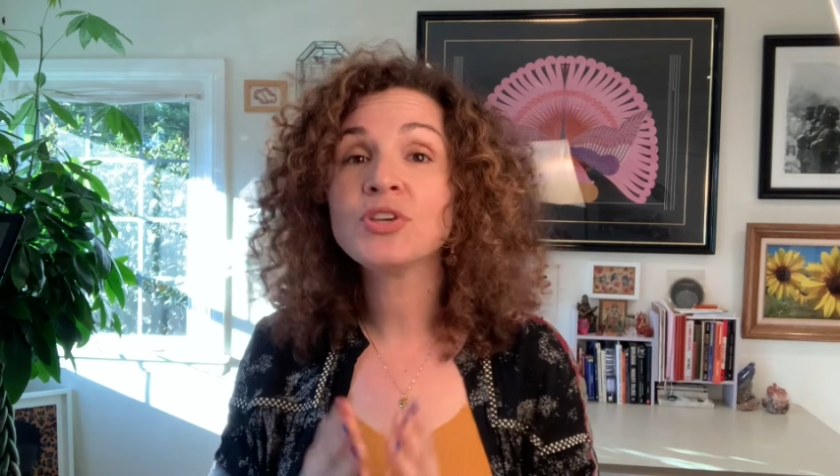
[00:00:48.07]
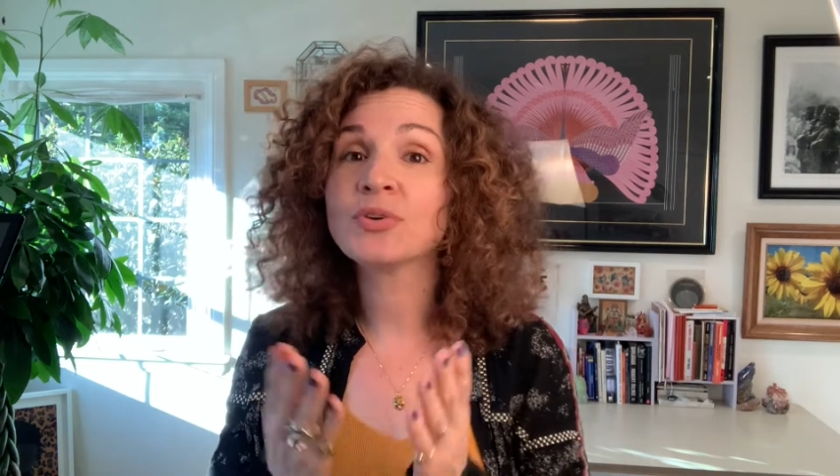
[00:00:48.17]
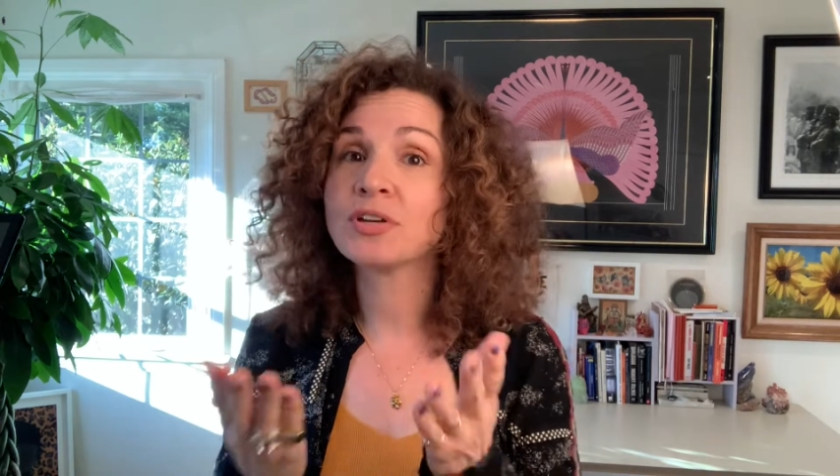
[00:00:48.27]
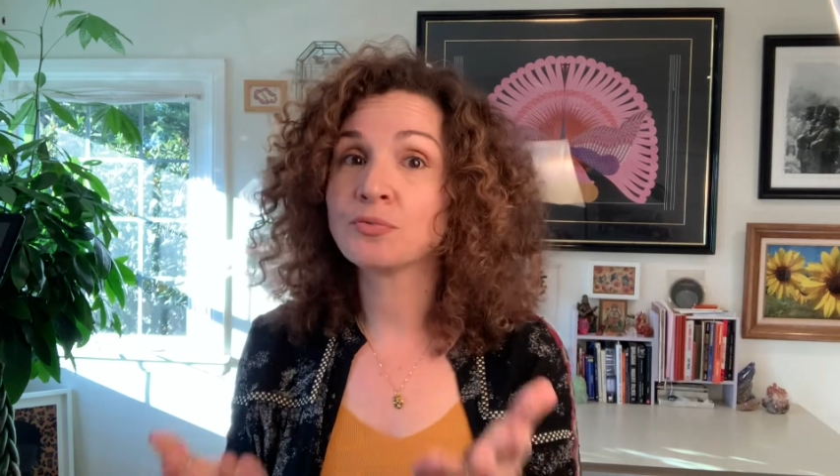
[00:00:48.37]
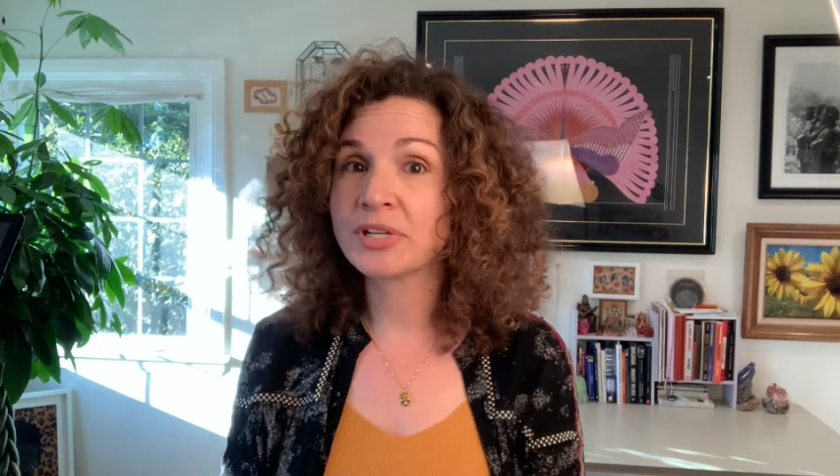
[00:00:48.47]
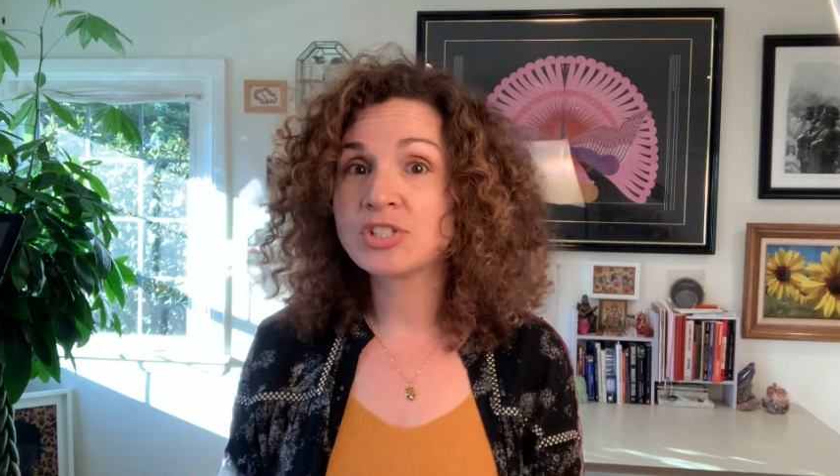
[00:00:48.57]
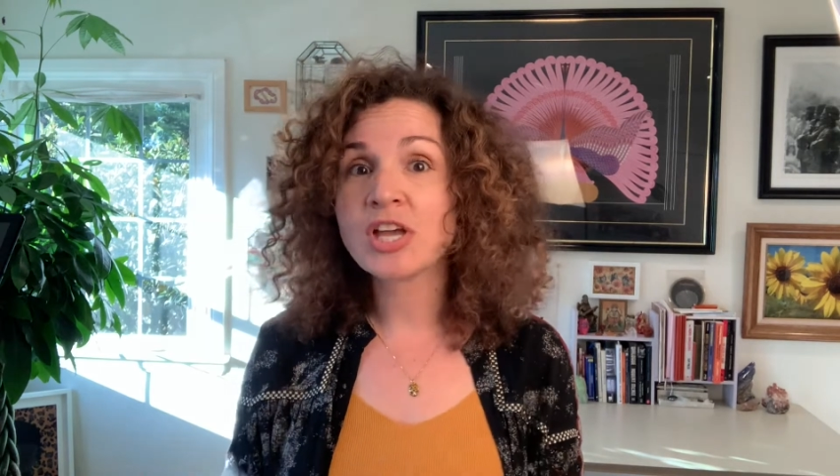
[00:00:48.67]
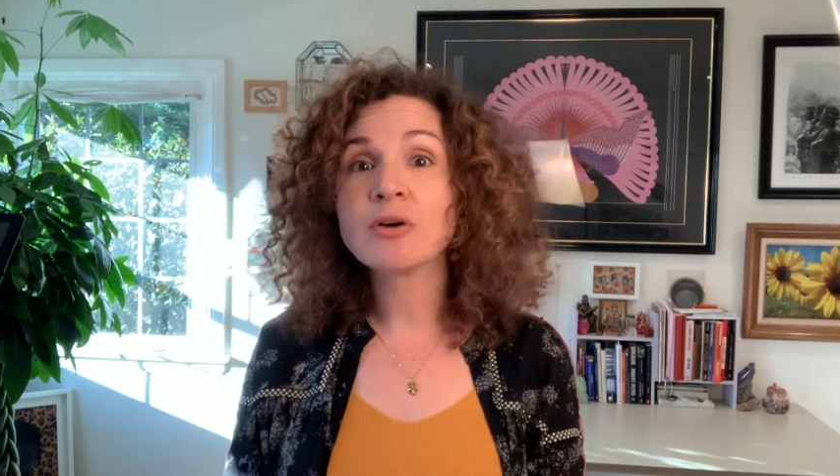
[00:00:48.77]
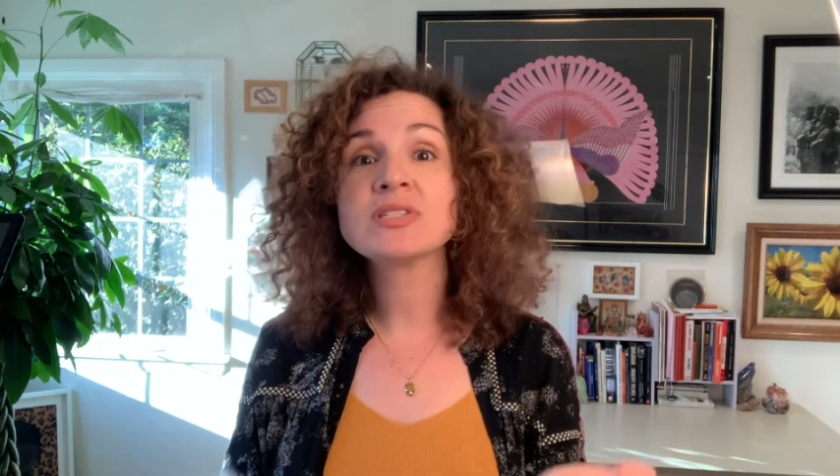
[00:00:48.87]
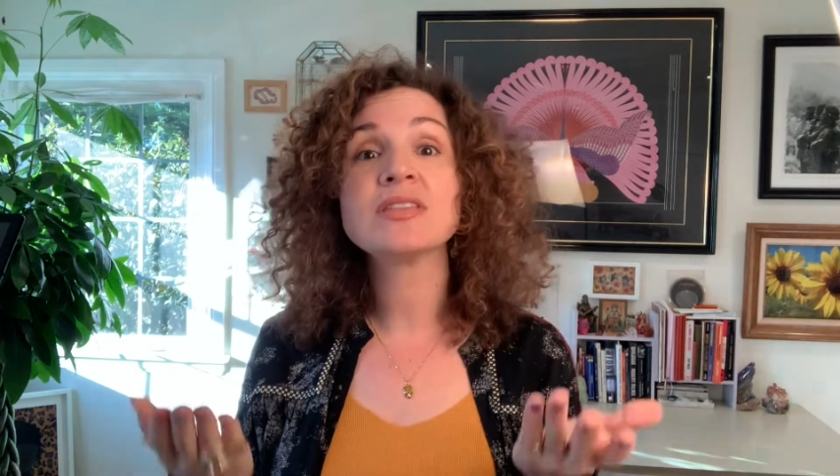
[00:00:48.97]
You can reach
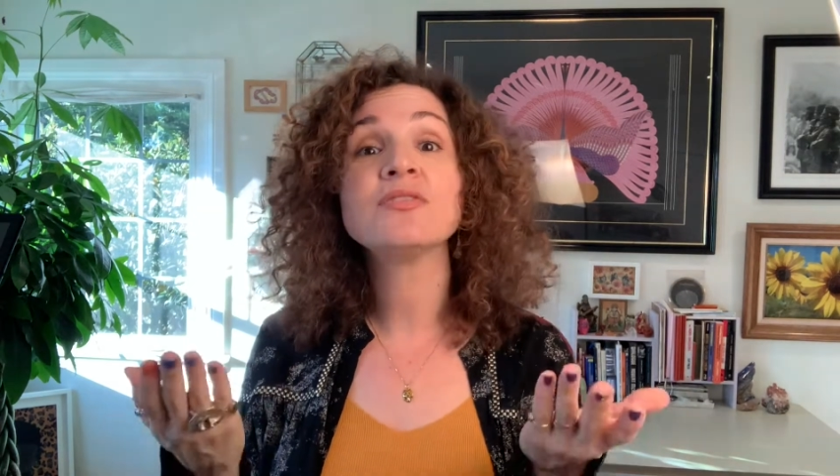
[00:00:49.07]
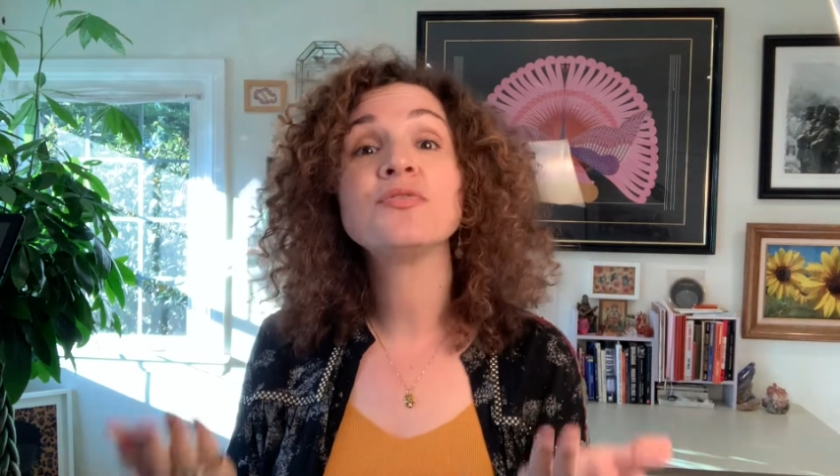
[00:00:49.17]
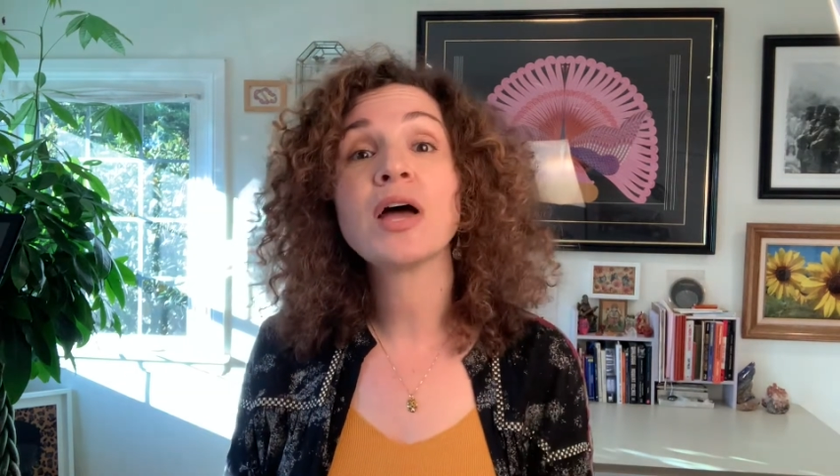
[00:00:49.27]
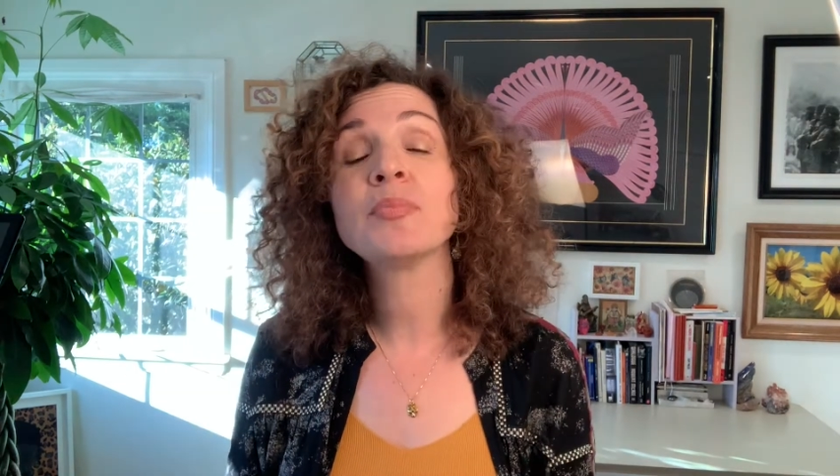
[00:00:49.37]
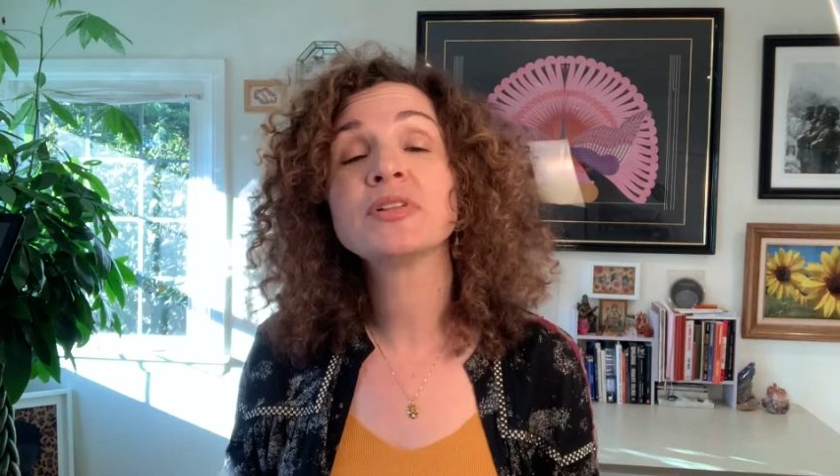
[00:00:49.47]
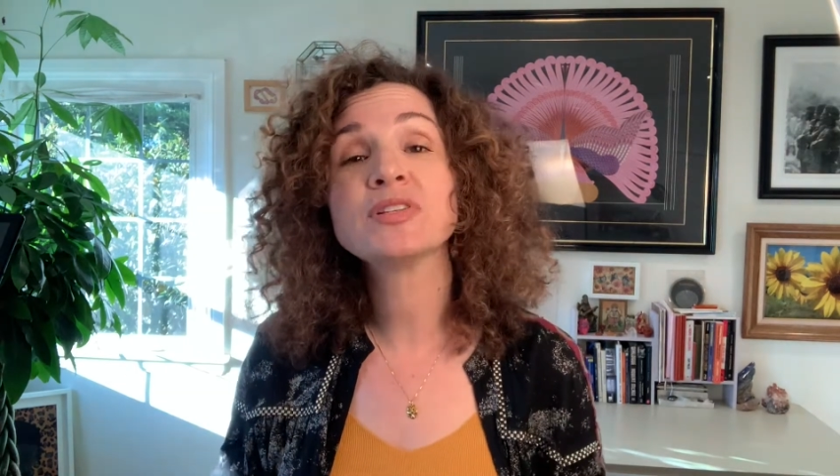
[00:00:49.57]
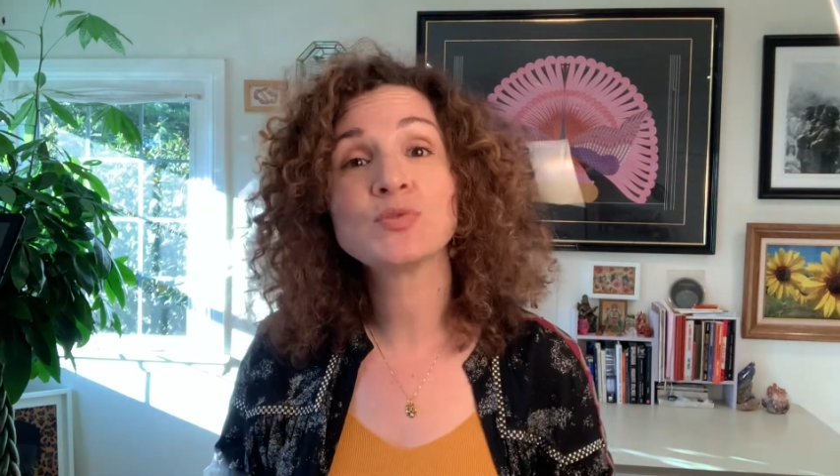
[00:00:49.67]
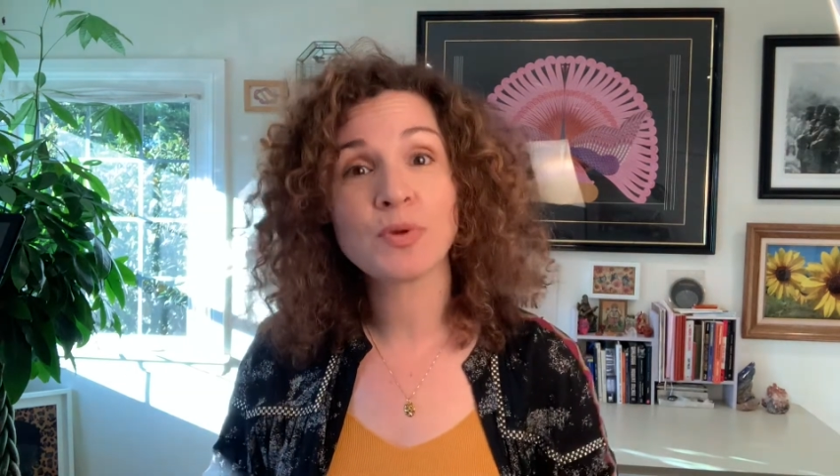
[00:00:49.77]
out to the fabulous